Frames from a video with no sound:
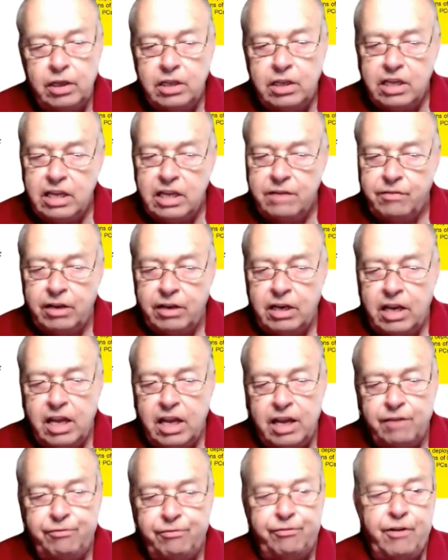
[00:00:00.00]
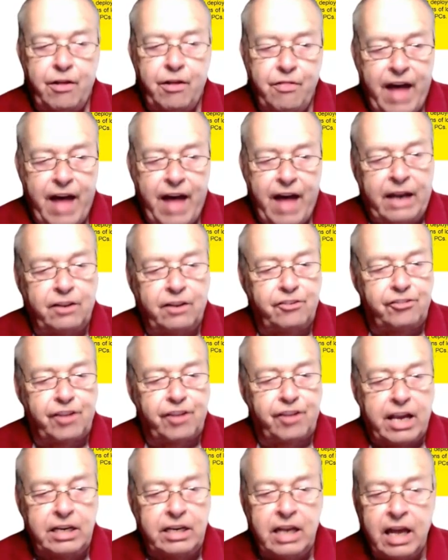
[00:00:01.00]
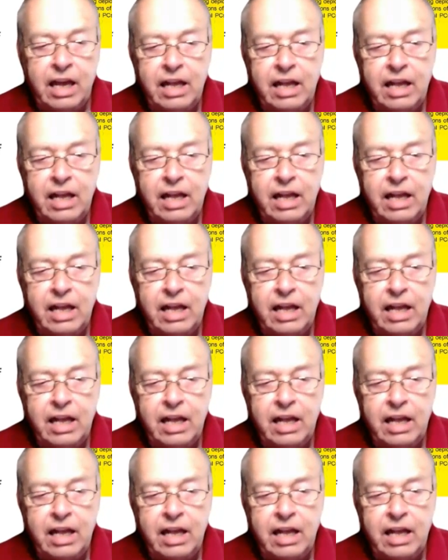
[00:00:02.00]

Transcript: even if that site